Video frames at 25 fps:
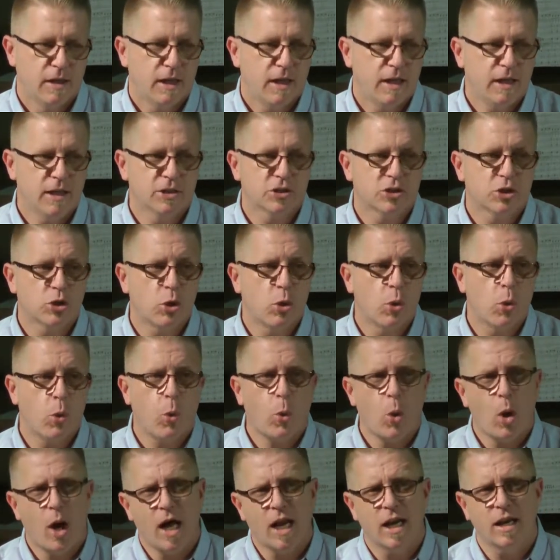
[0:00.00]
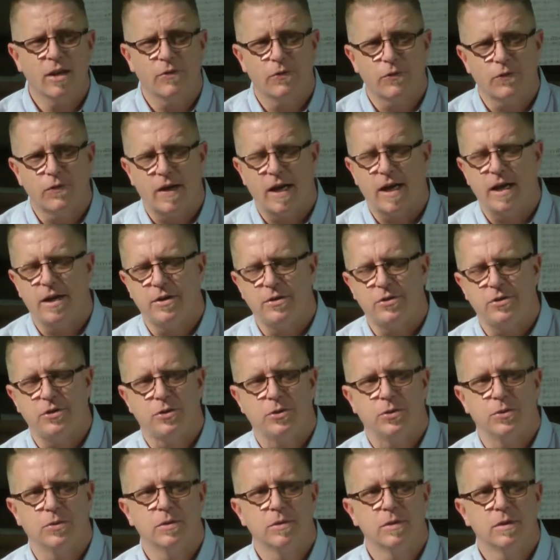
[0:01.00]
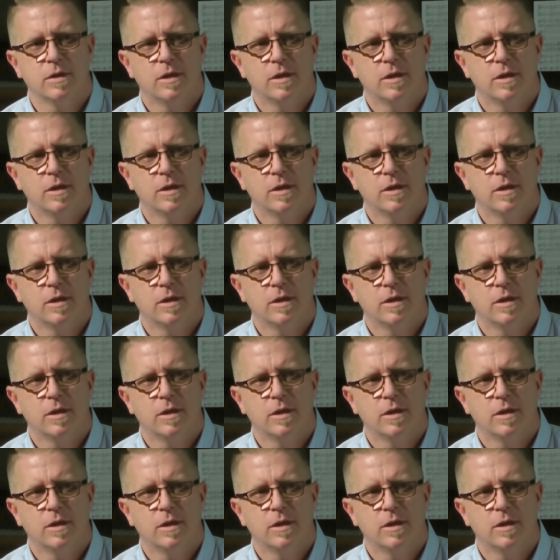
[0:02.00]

He has qualified you